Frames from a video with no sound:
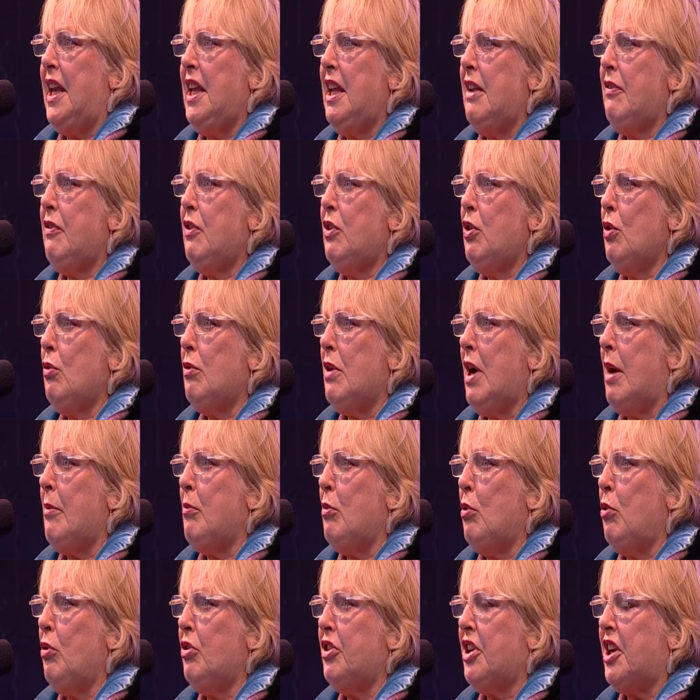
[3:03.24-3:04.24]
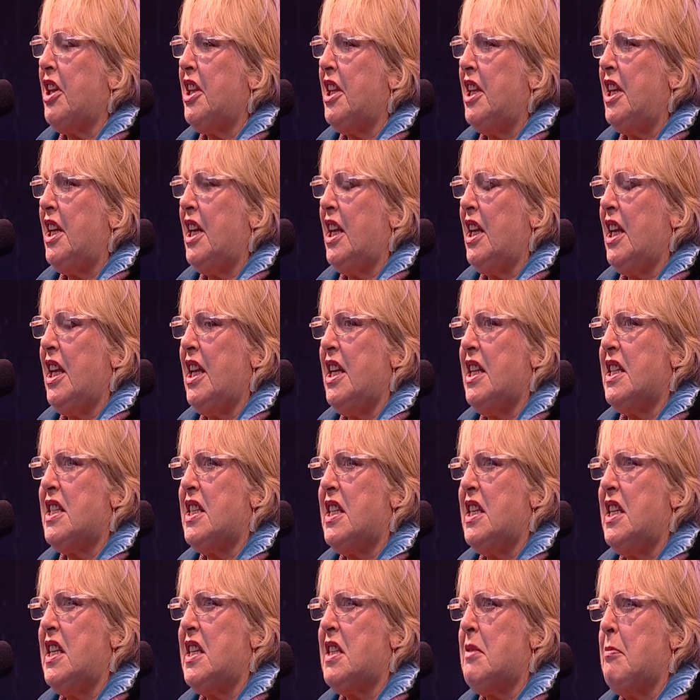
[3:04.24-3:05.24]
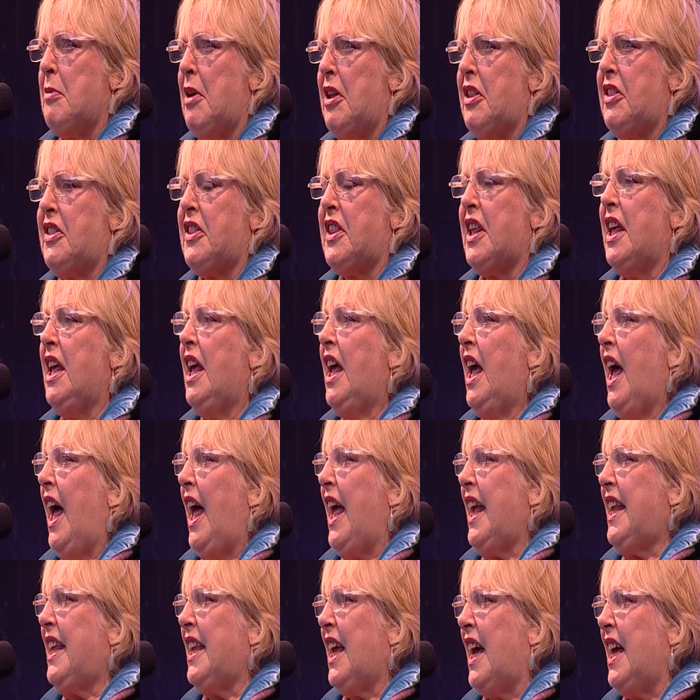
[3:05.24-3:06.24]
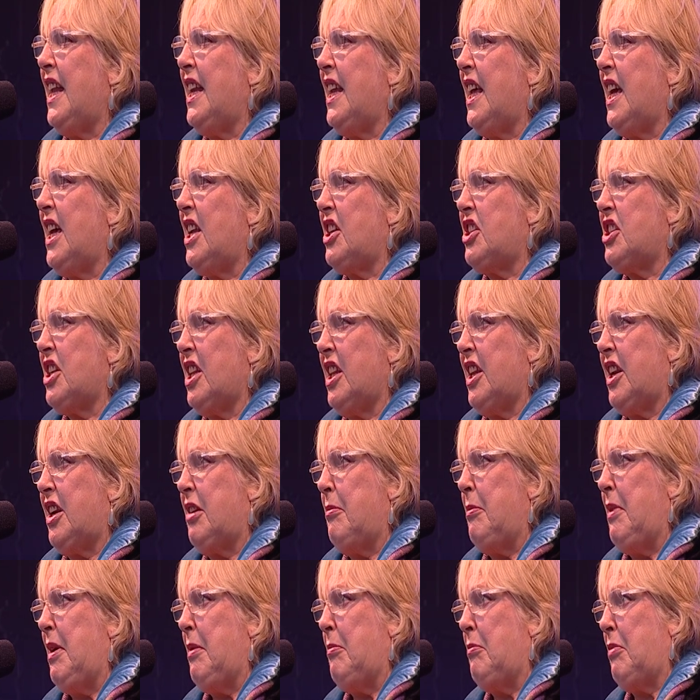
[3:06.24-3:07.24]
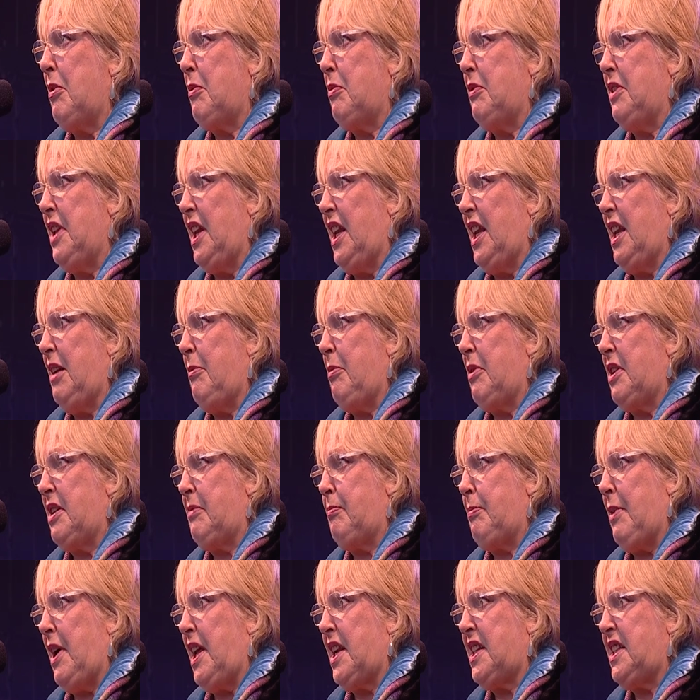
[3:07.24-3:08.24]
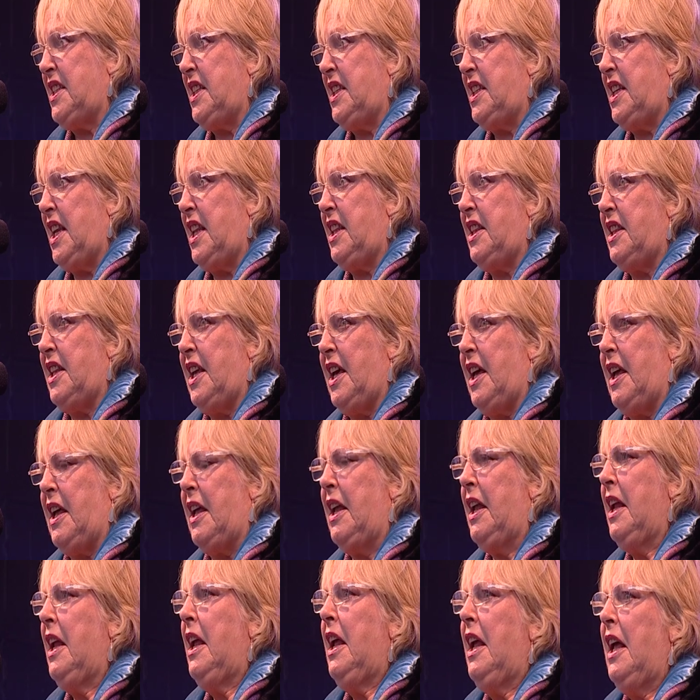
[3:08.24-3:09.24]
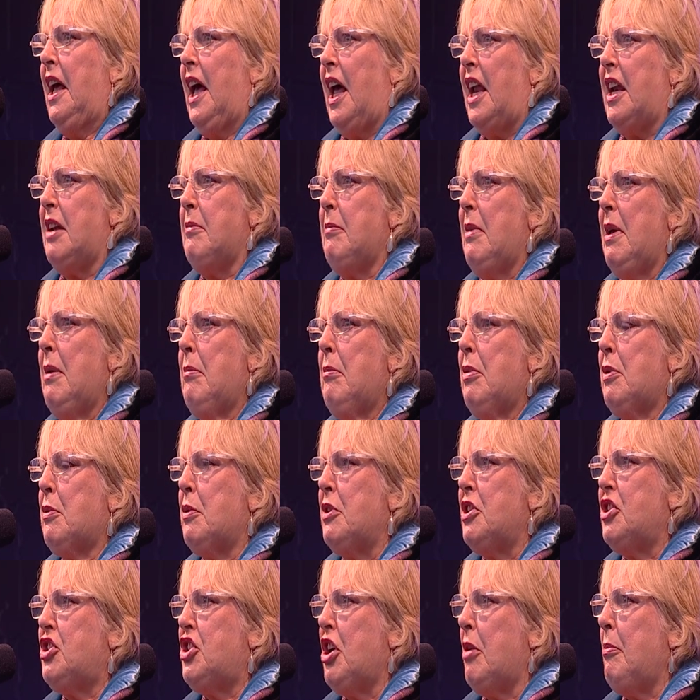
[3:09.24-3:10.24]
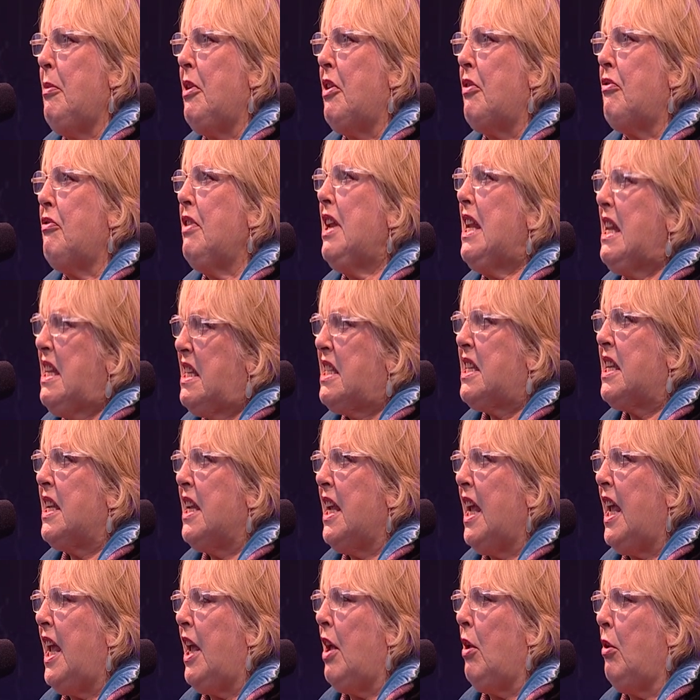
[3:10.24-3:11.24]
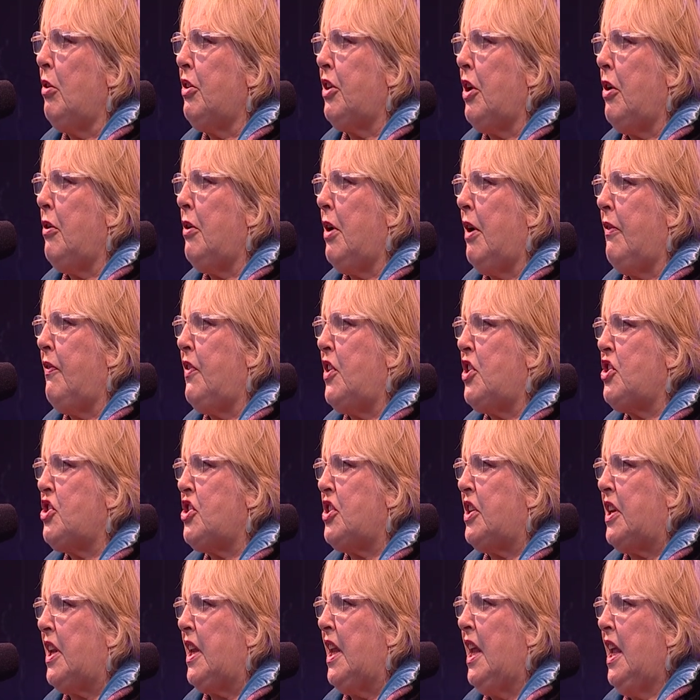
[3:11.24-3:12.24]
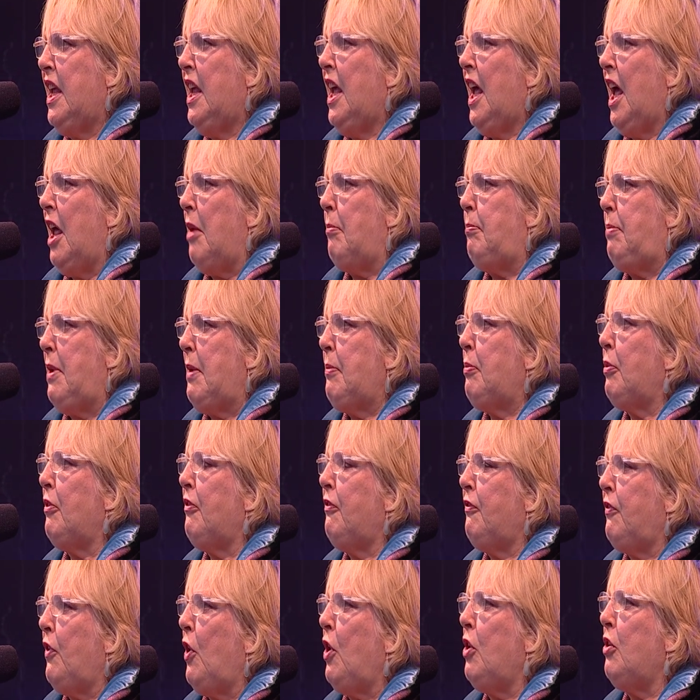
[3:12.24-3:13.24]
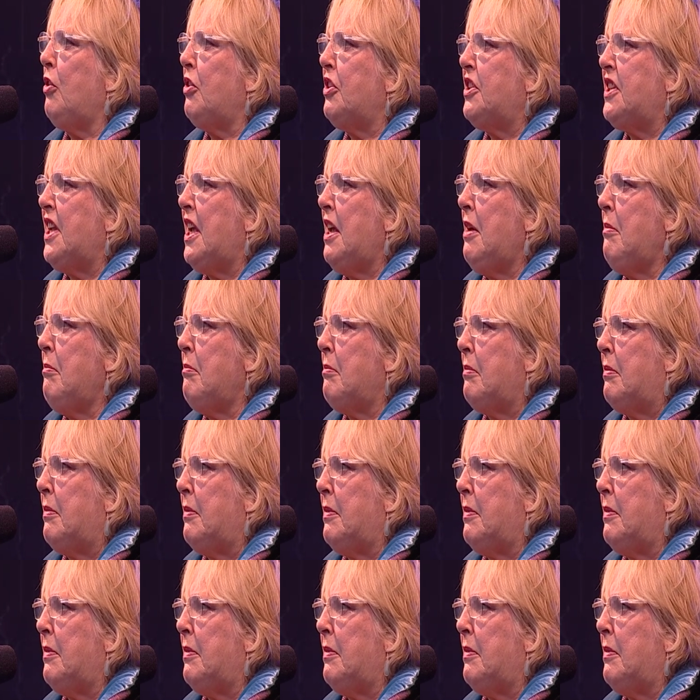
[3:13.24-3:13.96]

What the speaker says: even though I'm older than Elaine C. Smith, I can't actually remember when the Labour Party did that. I remember when Jimmy Reid held out a vision and people followed him.